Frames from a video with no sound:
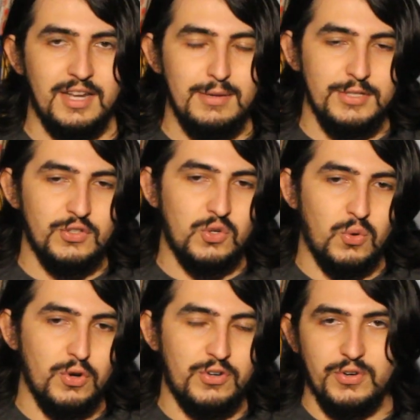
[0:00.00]
And even the
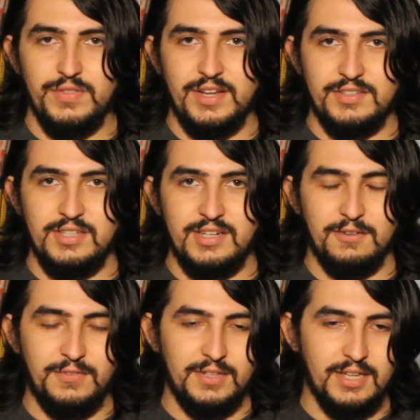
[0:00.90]
score during that scene, I
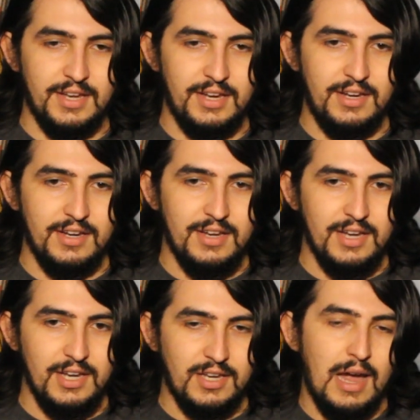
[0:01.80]
feel like,
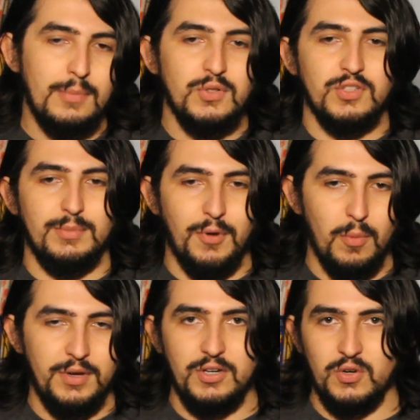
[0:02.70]
captures the
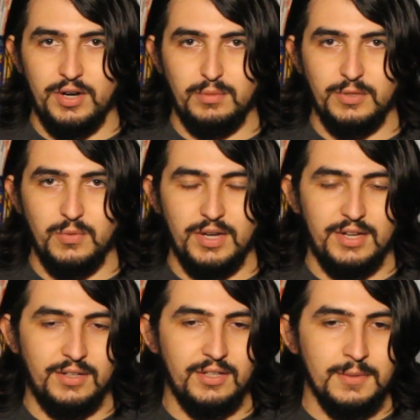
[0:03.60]
moment incredibly
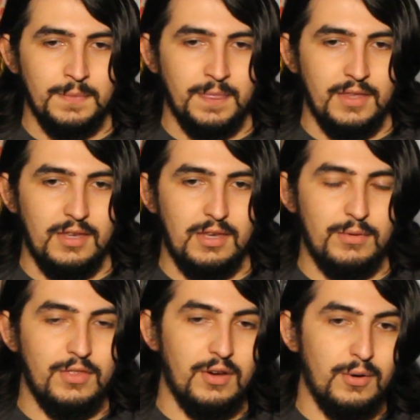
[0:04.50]
well,
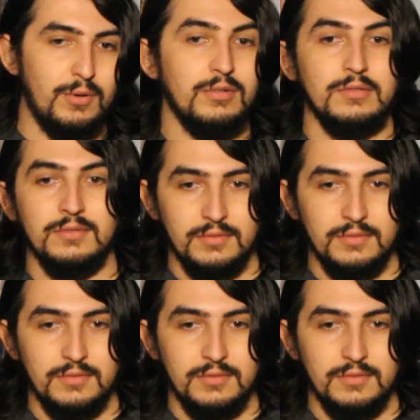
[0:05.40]
even though